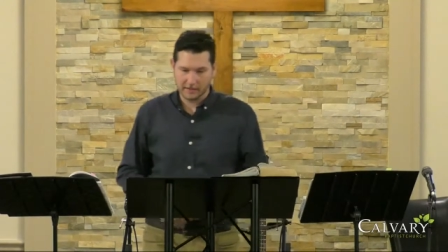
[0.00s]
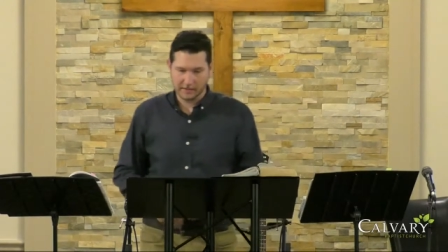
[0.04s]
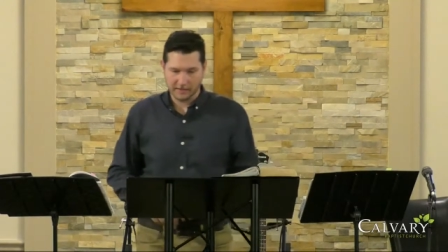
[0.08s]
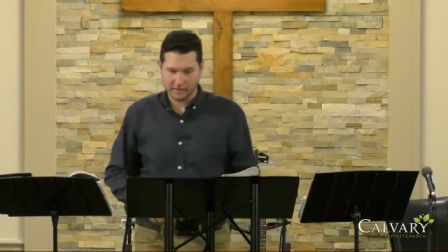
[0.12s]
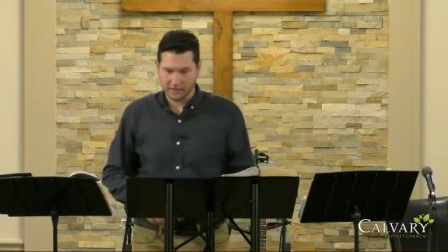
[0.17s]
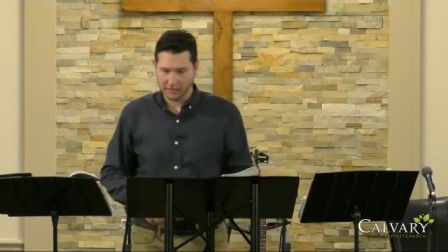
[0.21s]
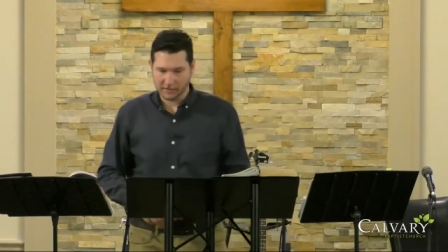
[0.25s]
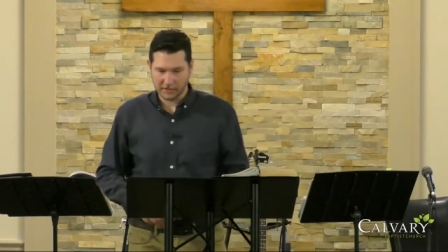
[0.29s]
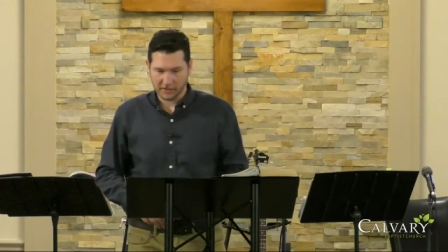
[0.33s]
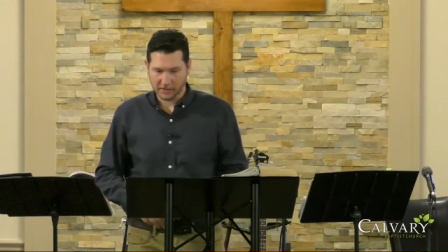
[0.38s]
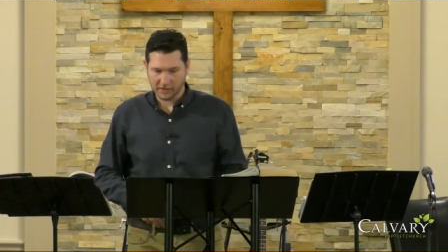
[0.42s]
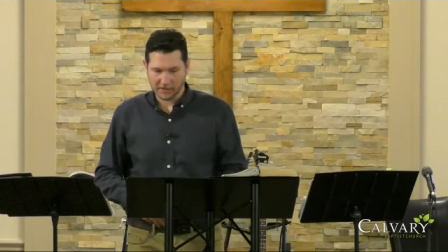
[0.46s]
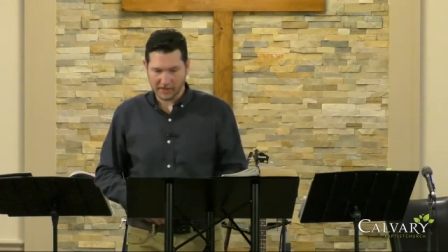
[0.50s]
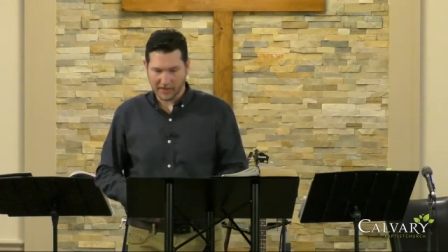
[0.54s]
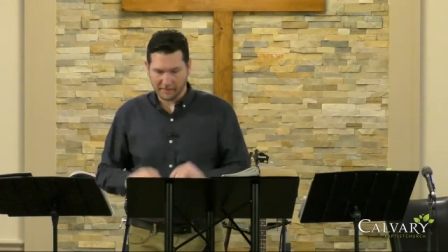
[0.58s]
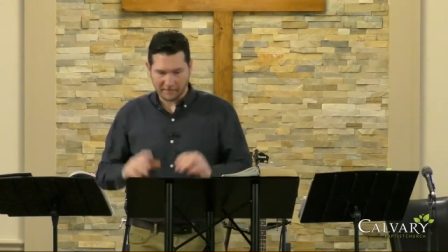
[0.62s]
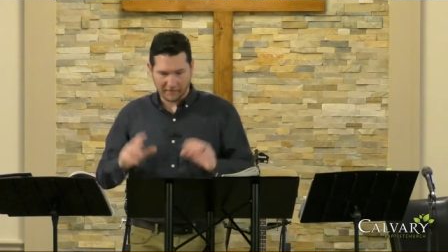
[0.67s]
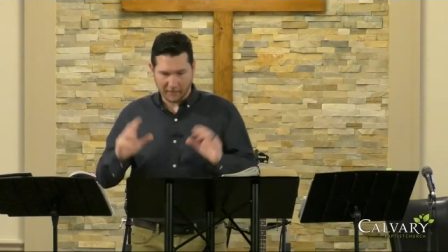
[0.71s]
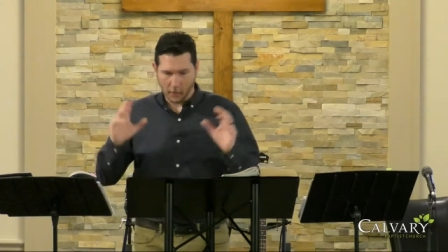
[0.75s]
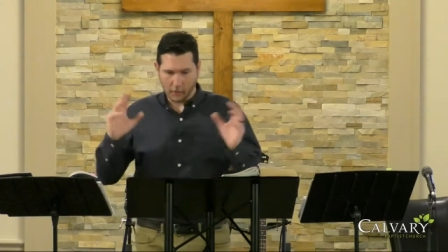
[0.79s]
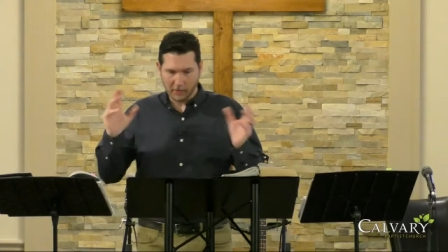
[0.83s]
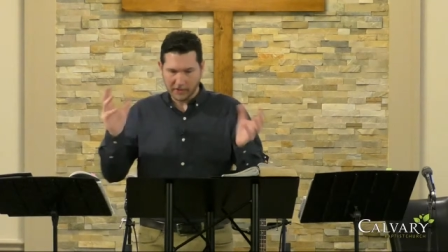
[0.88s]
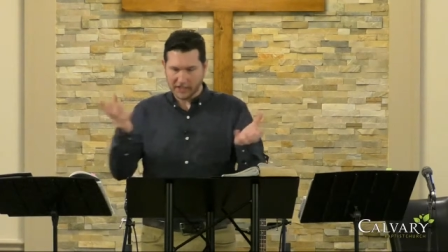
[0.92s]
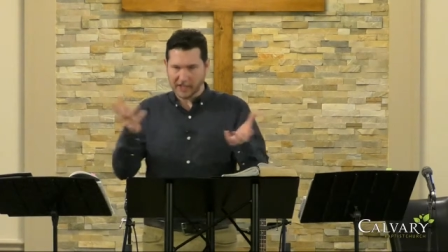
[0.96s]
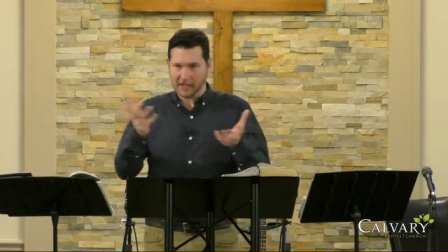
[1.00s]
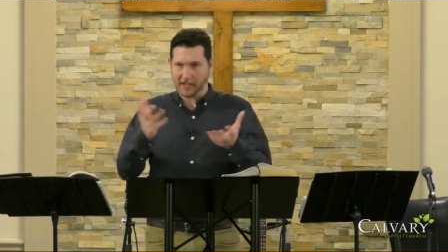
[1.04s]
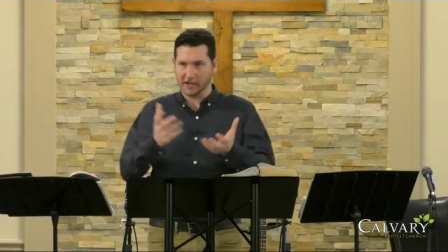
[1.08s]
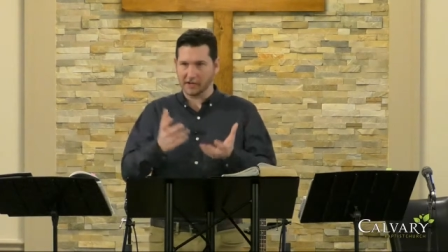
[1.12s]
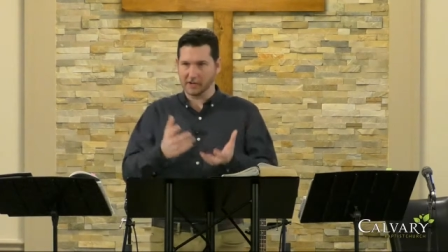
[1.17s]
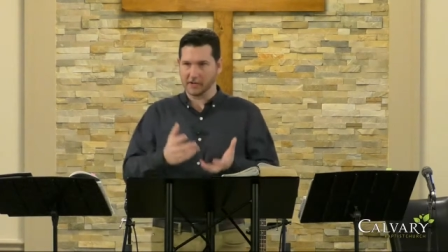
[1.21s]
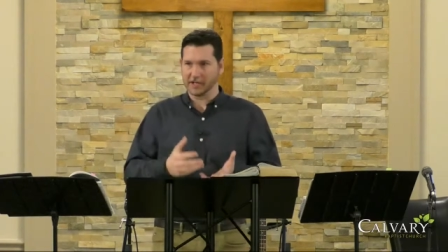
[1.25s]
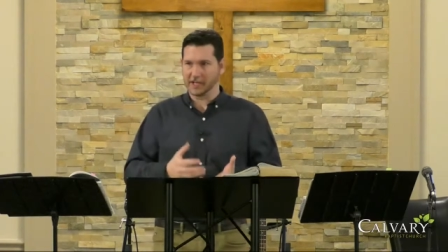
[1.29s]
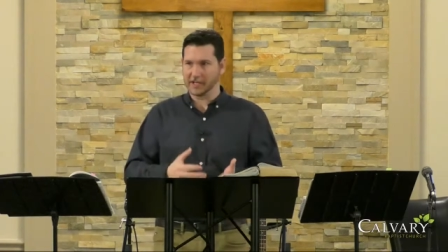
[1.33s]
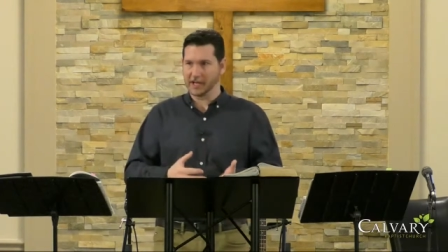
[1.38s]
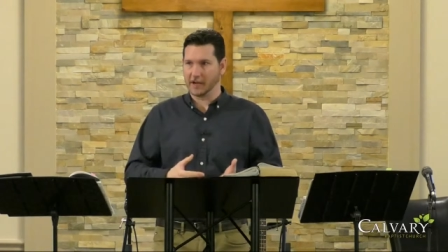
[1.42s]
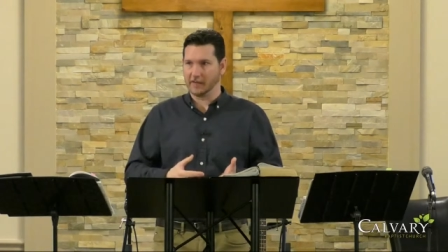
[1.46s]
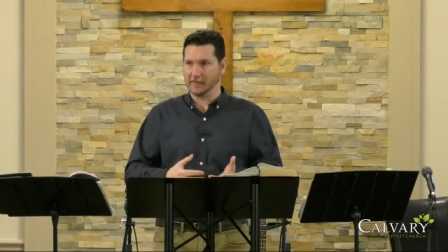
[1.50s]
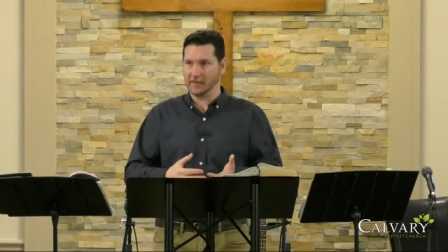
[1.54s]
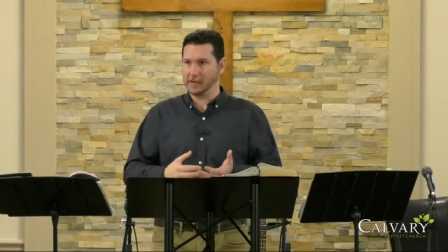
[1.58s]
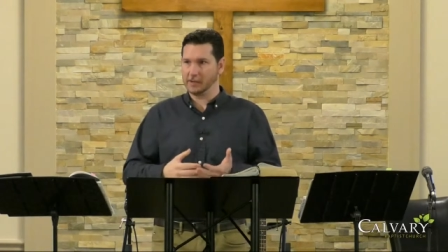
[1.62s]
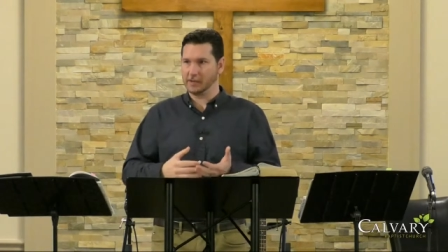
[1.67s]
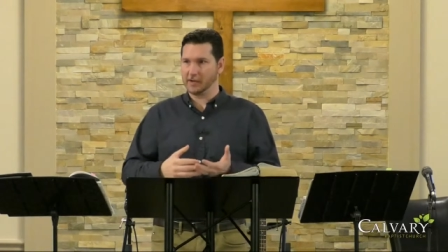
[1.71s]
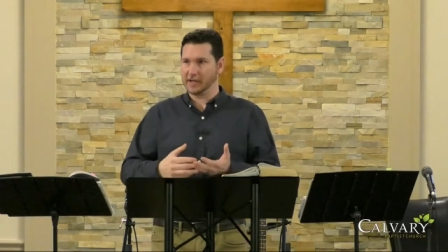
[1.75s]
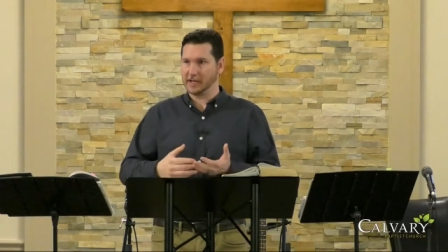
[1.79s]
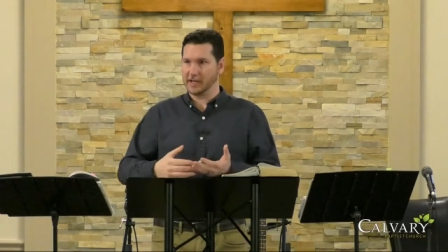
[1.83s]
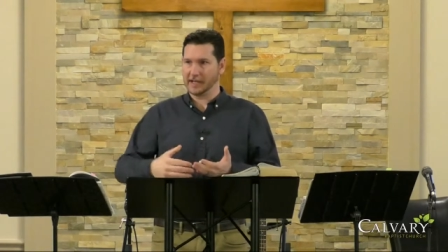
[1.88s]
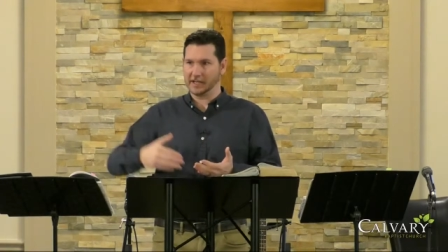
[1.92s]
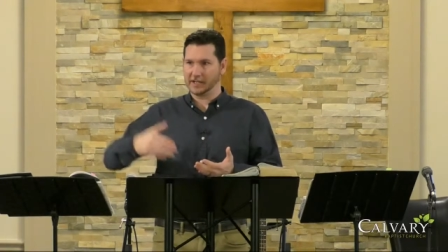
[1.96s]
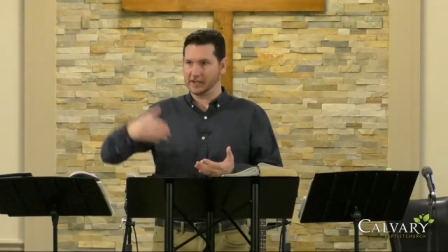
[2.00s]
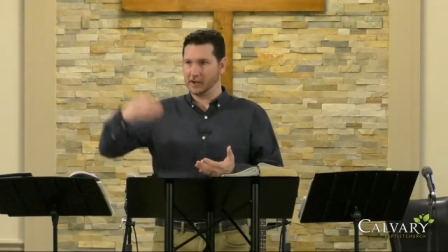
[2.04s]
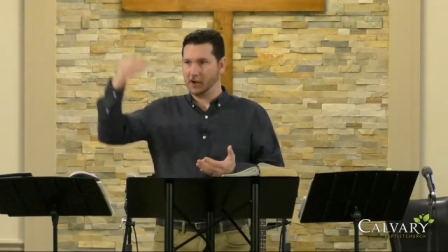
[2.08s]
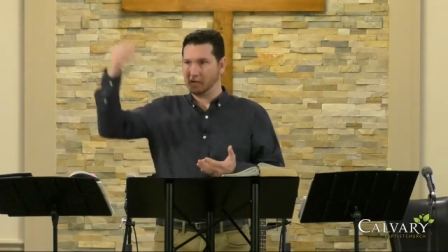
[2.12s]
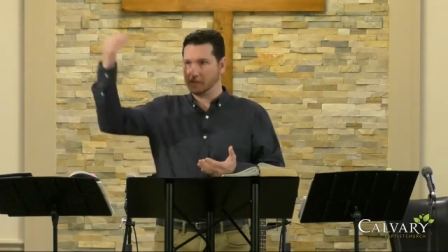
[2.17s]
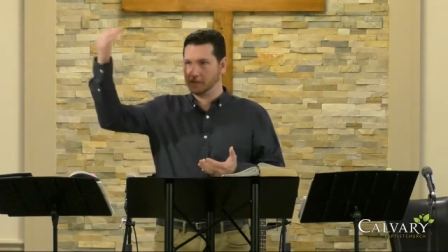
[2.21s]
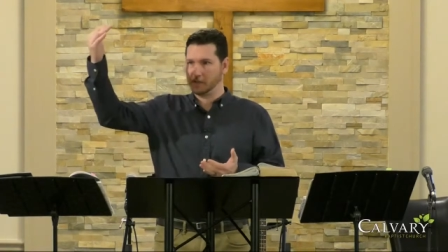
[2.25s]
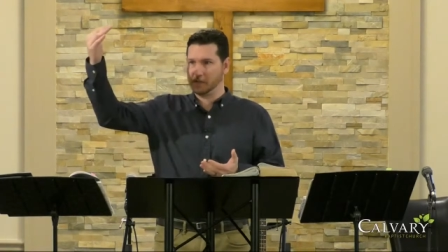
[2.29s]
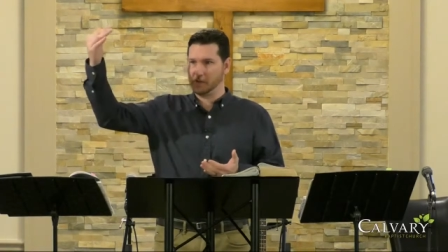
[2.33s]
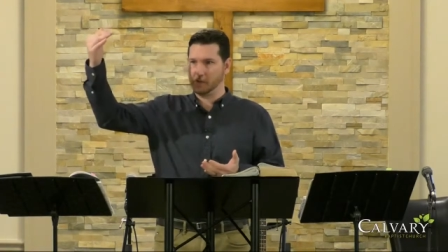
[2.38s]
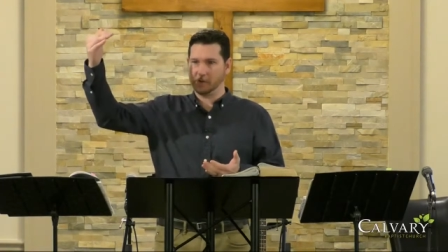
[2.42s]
So, so stop focusing on yourself, either exalting